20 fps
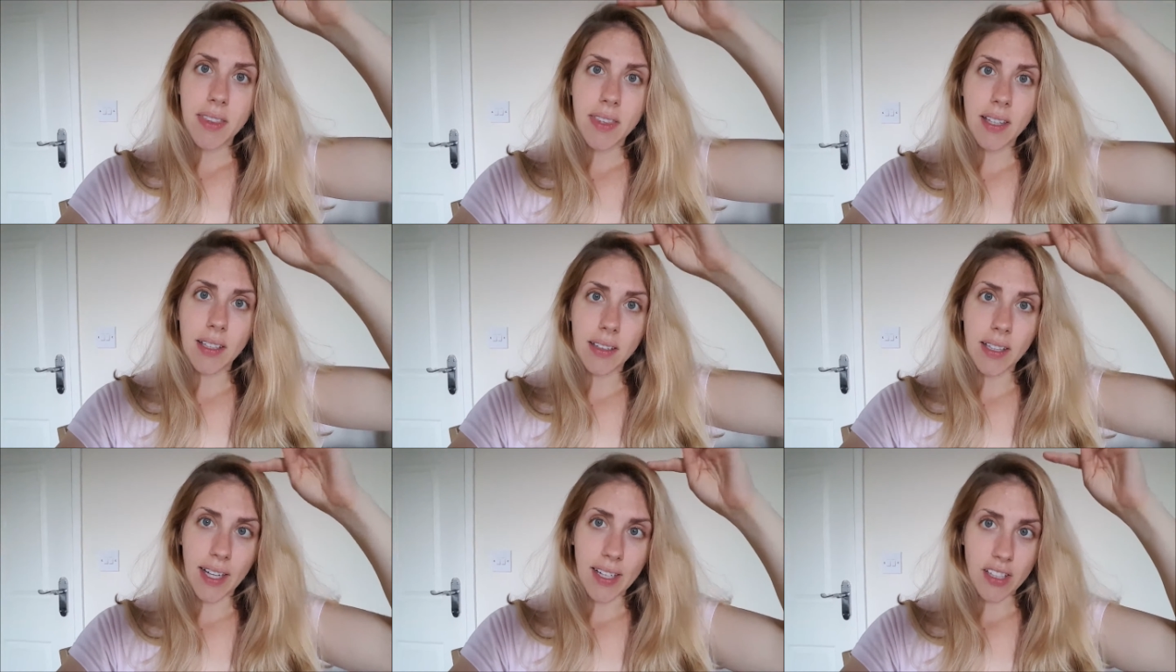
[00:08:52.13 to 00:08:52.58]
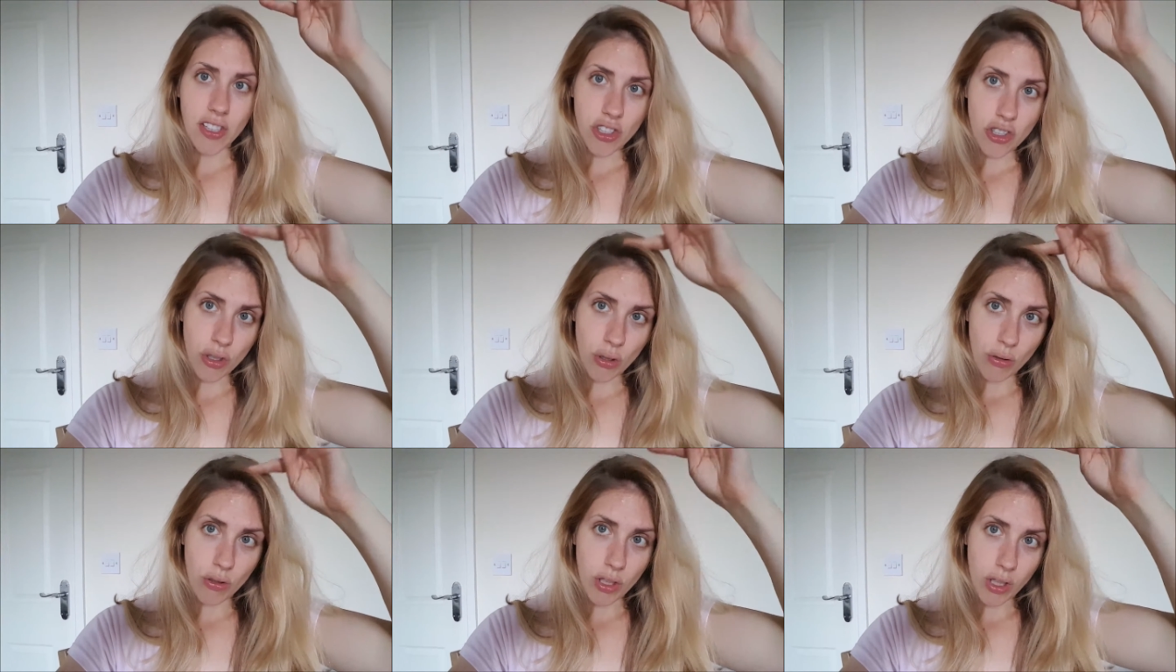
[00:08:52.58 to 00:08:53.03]
the lights
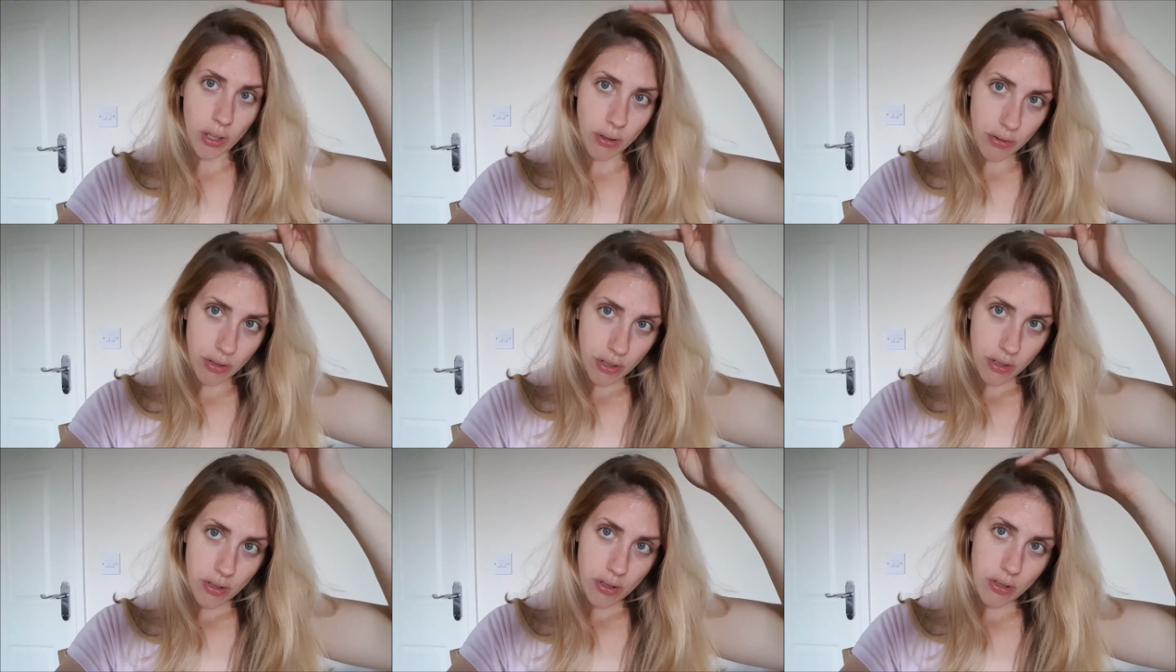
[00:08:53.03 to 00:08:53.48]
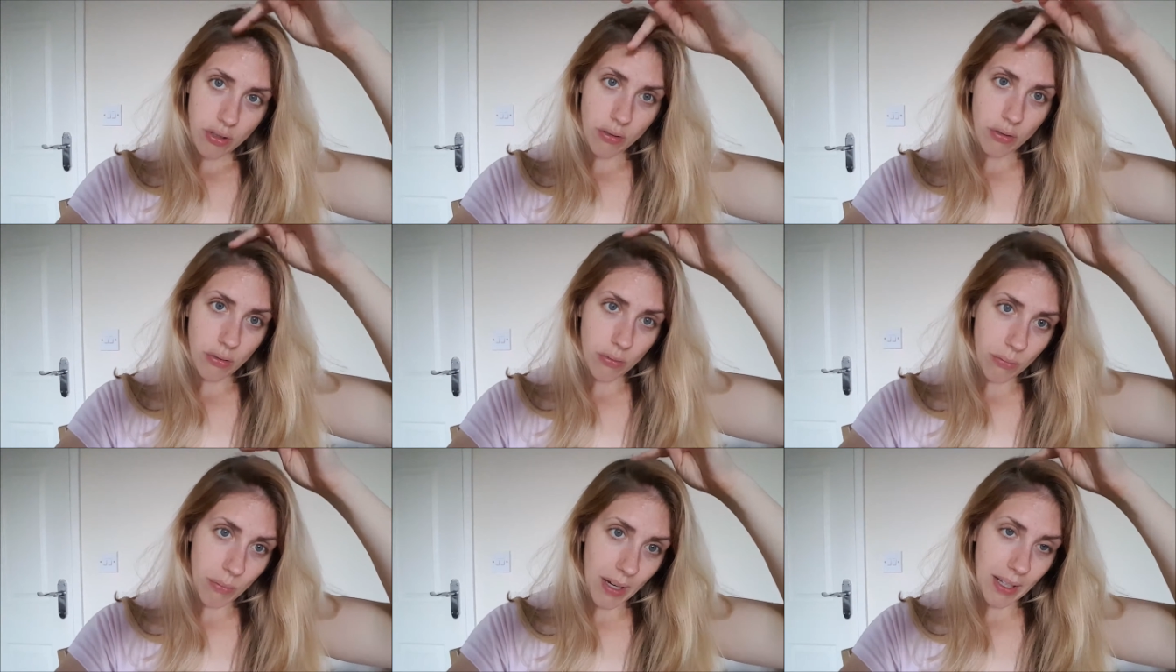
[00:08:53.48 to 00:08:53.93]
so close
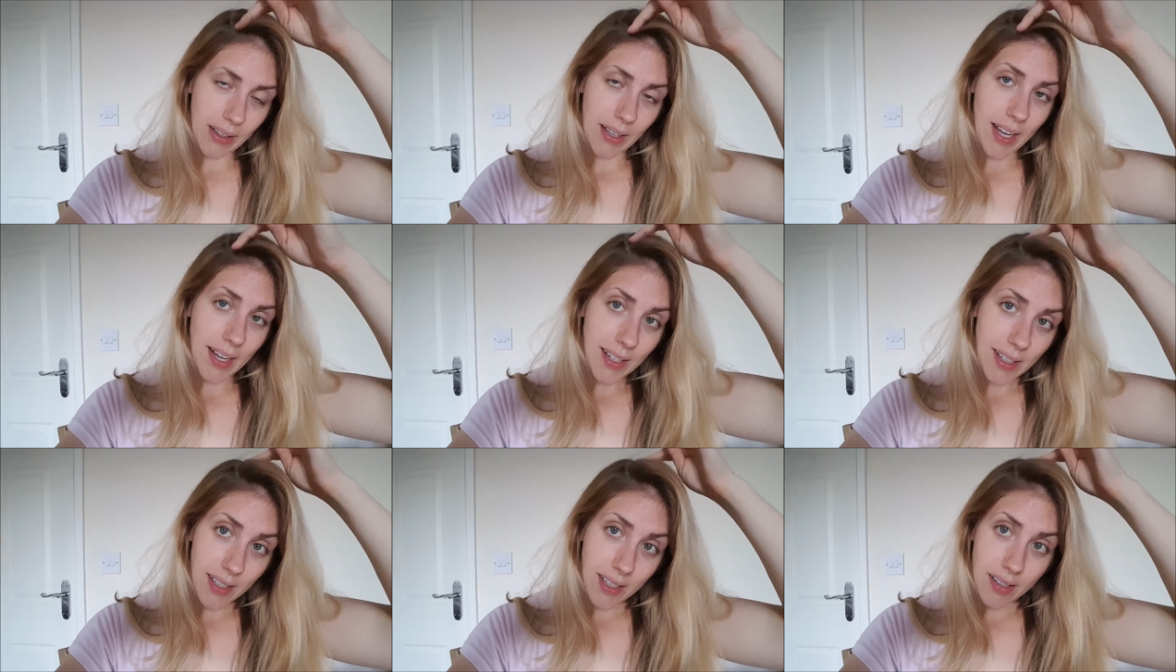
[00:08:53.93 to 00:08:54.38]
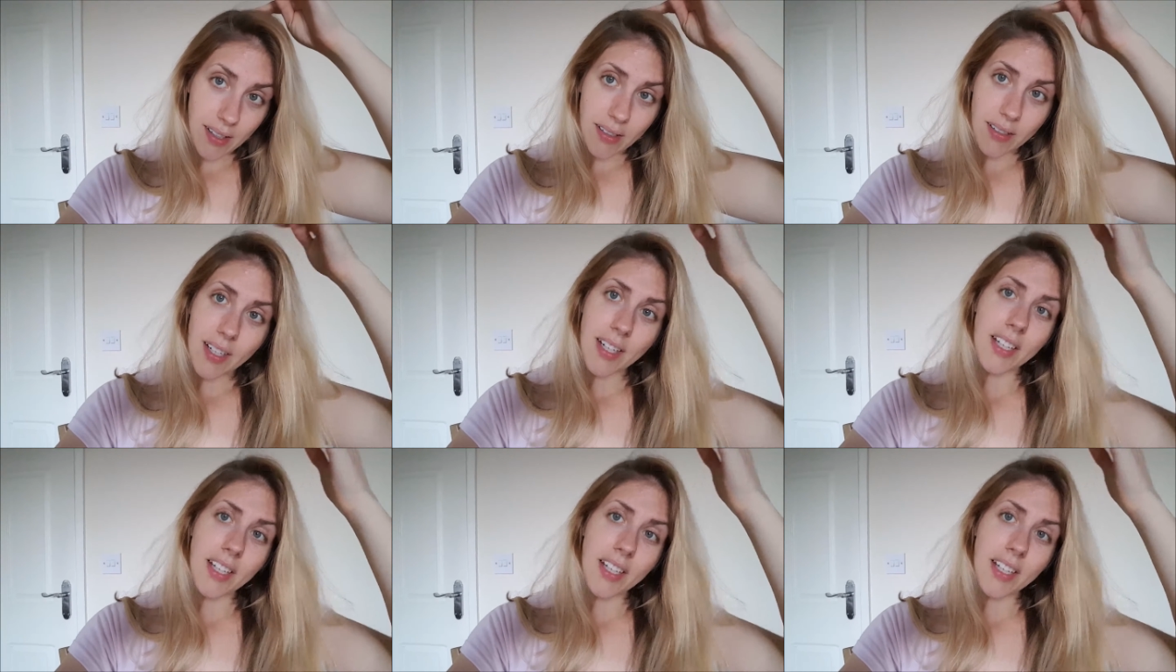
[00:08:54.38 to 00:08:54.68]
to my line here.